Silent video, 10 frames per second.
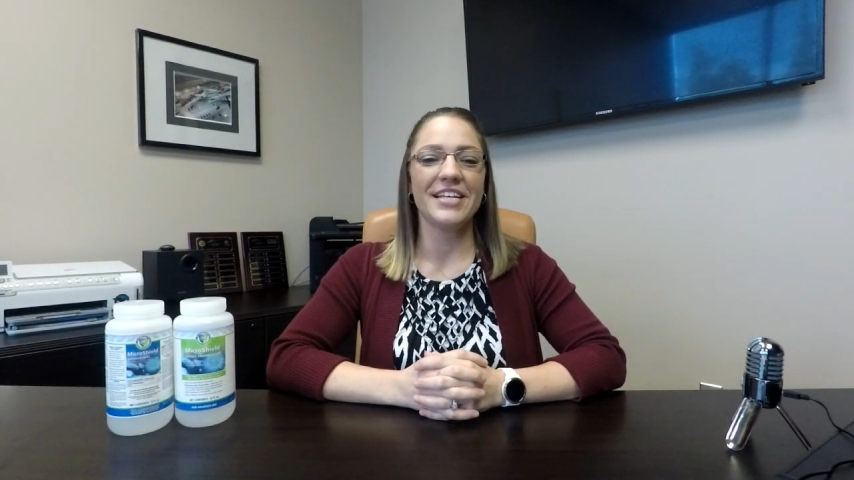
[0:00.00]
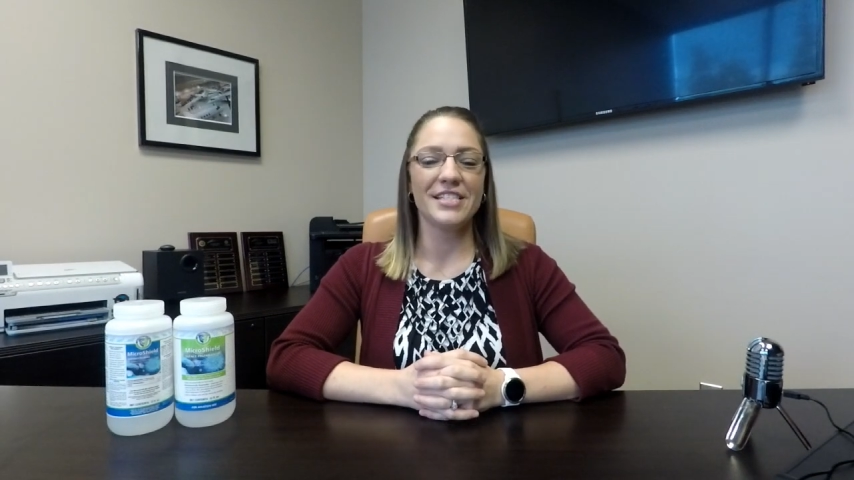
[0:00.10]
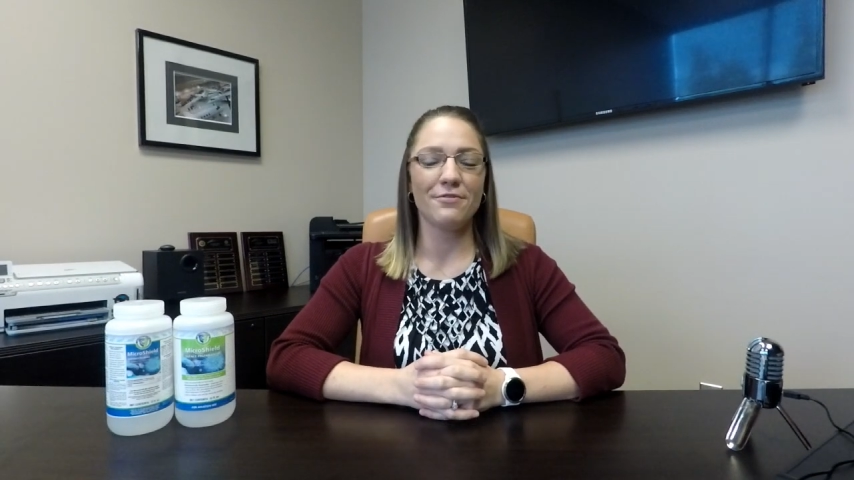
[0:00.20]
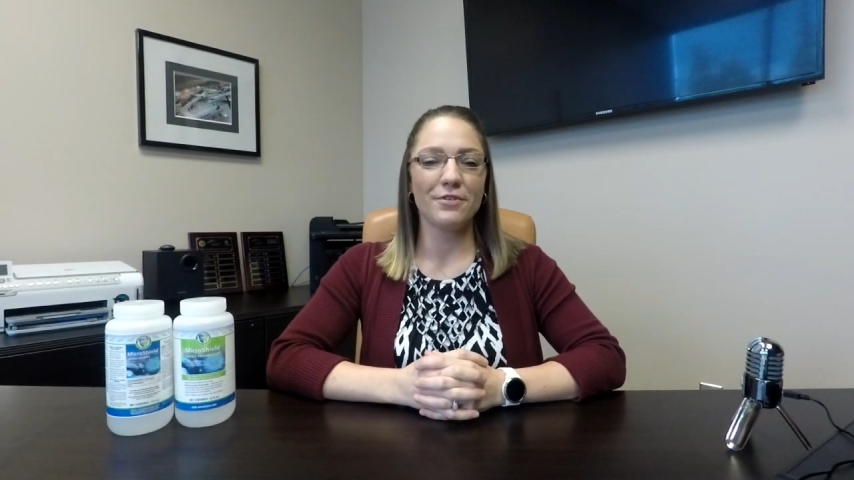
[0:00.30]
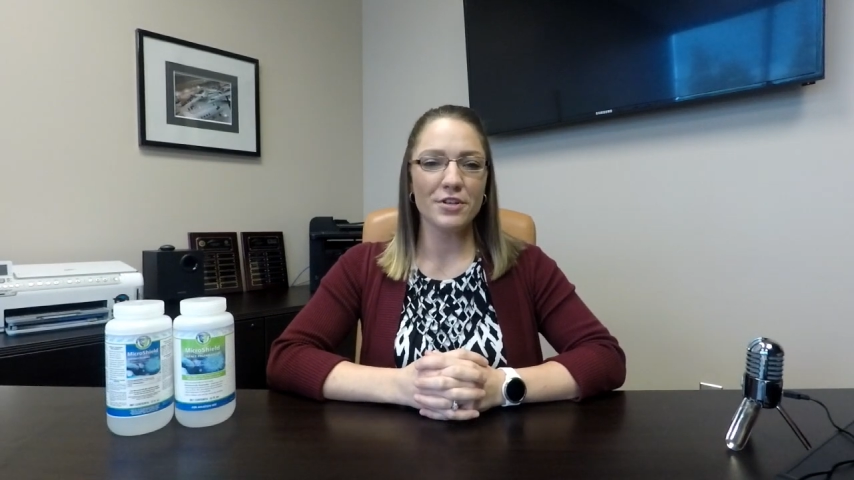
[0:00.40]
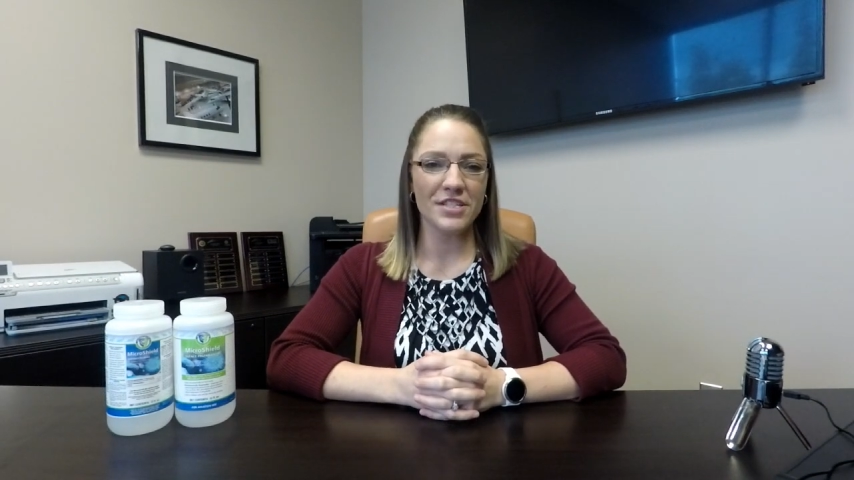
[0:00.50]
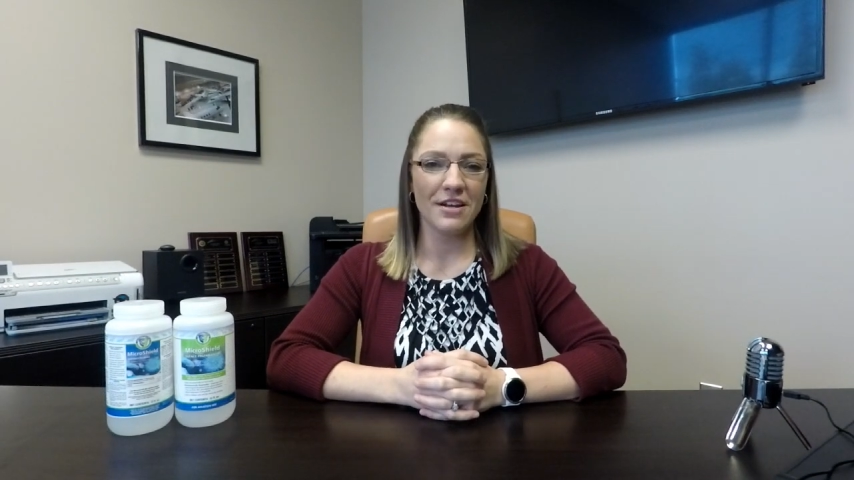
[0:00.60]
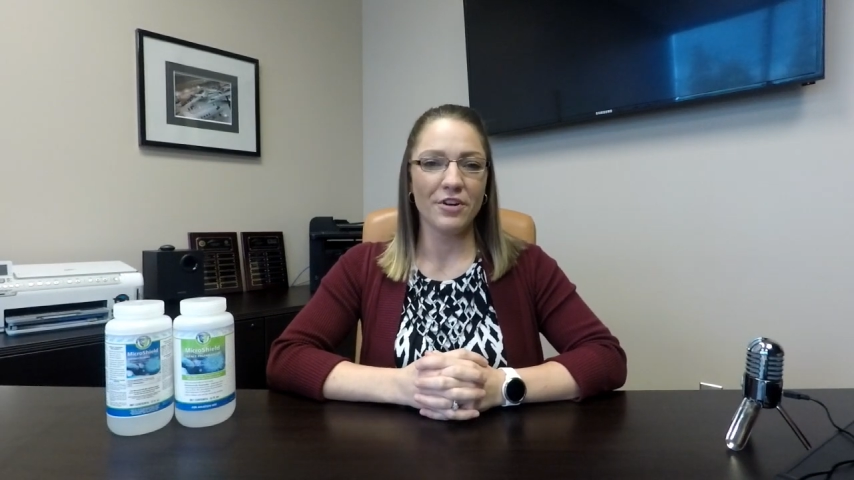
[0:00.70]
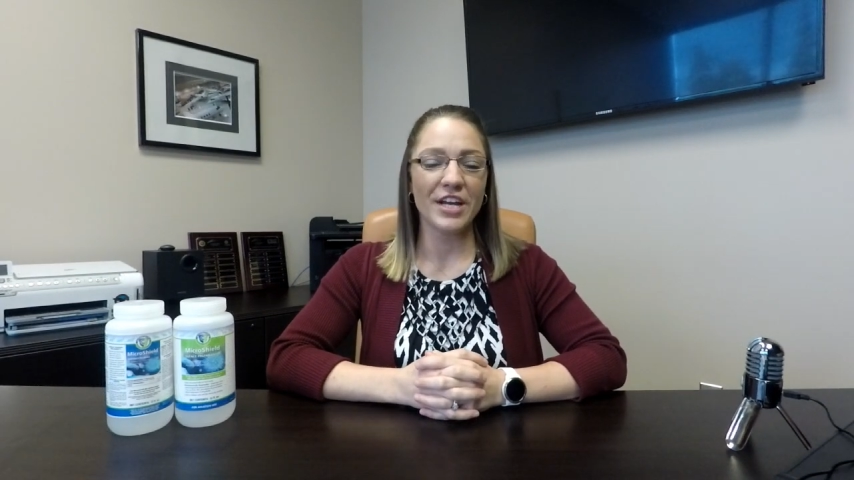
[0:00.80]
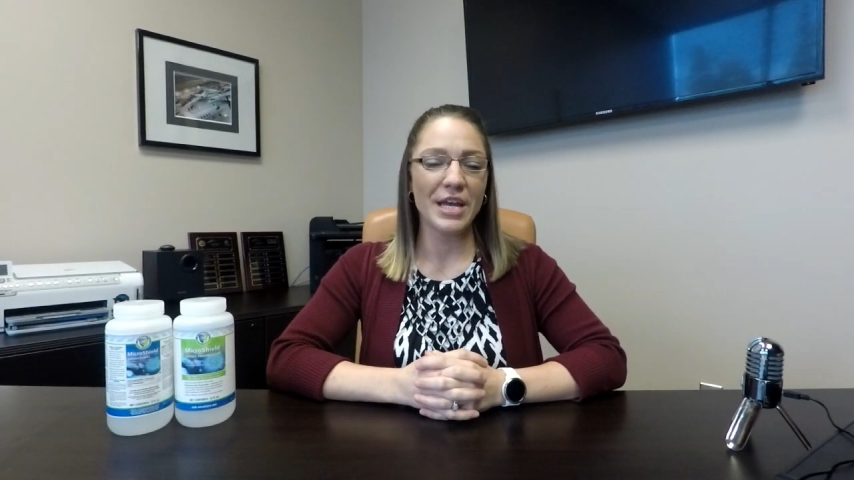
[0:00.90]
is the first
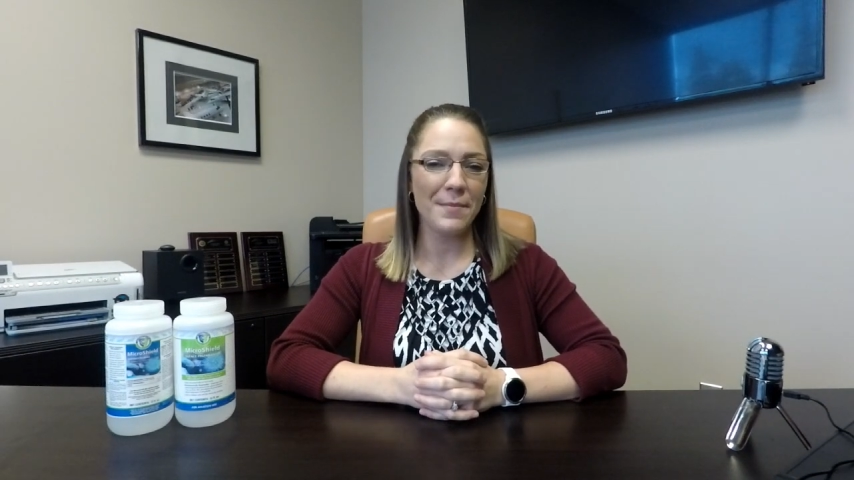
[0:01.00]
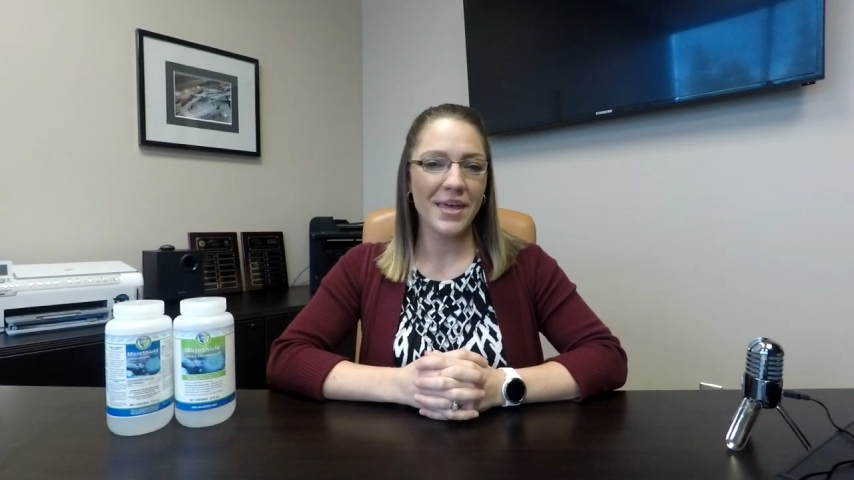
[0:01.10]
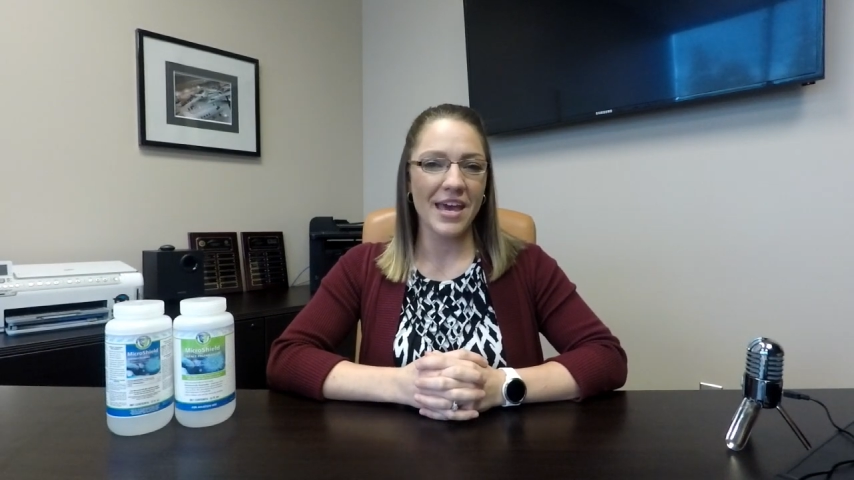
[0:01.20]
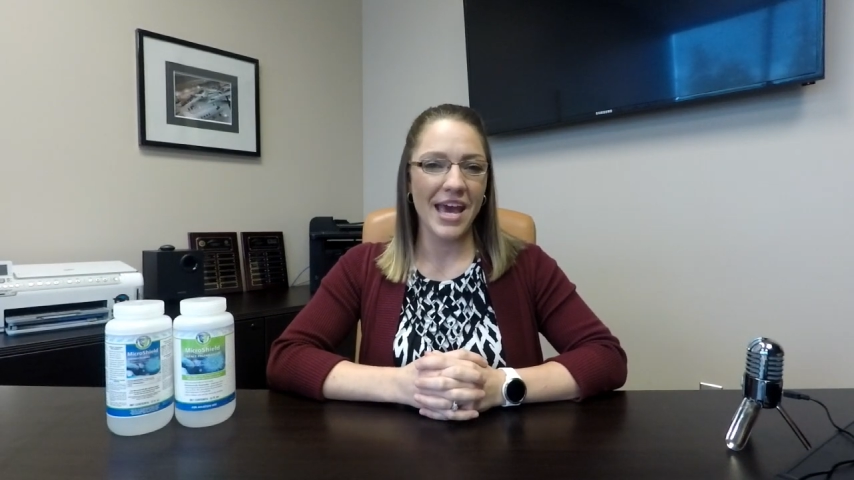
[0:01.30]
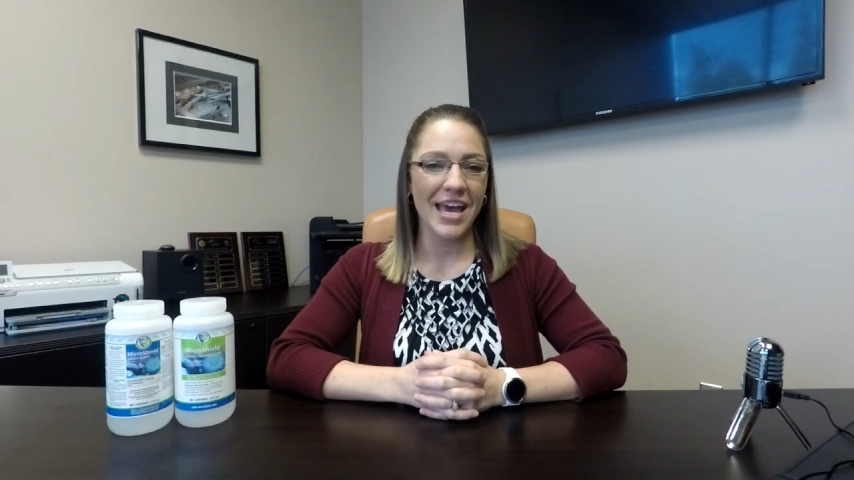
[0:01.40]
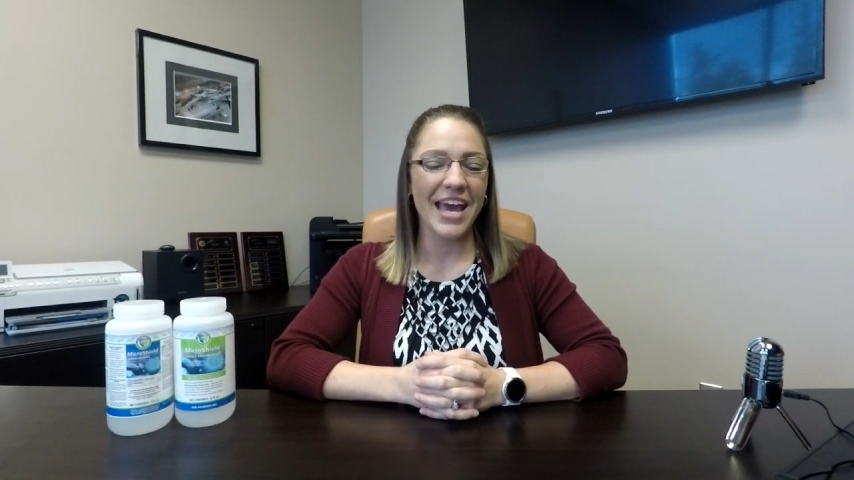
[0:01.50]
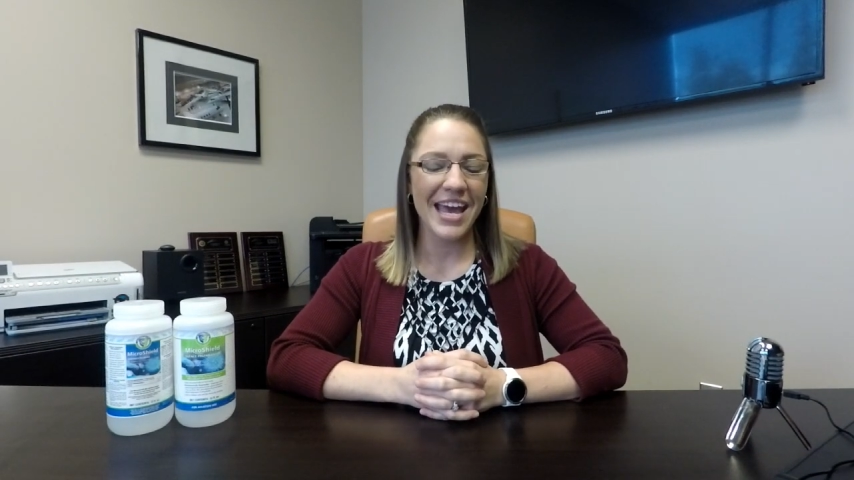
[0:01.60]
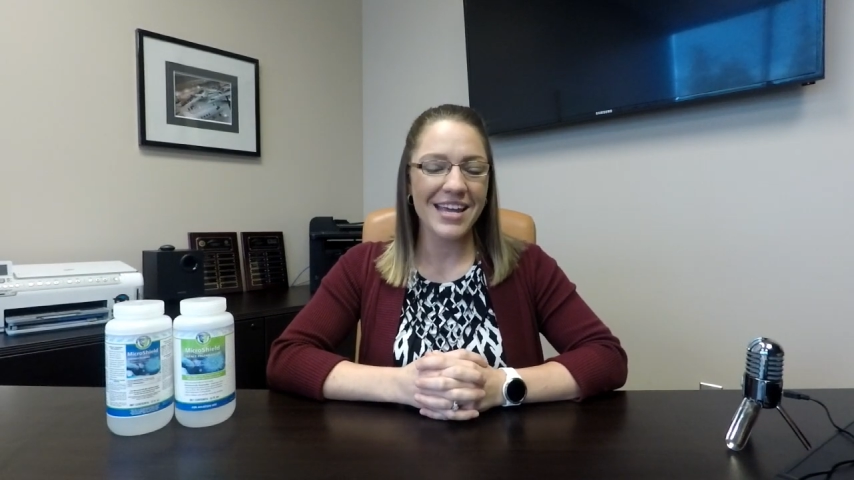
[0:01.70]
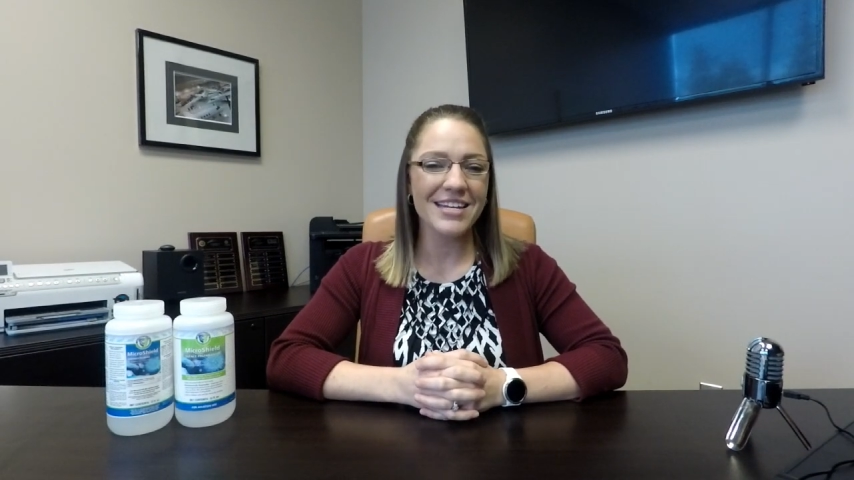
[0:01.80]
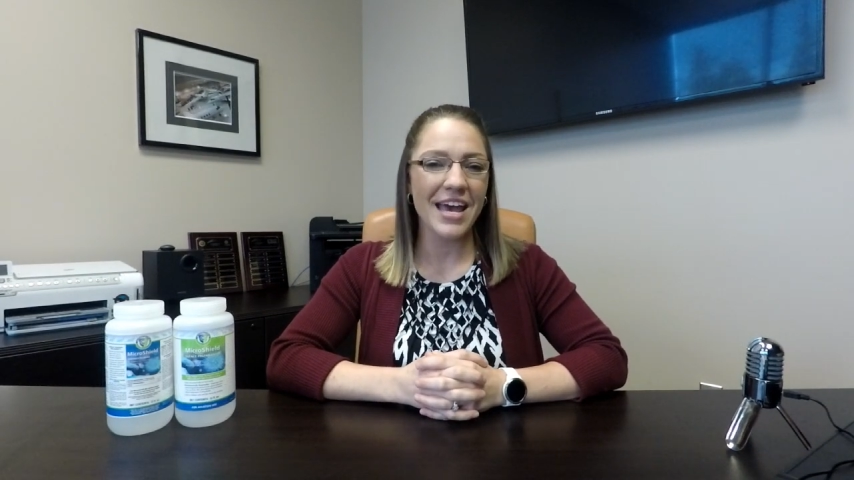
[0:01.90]
ever EPA and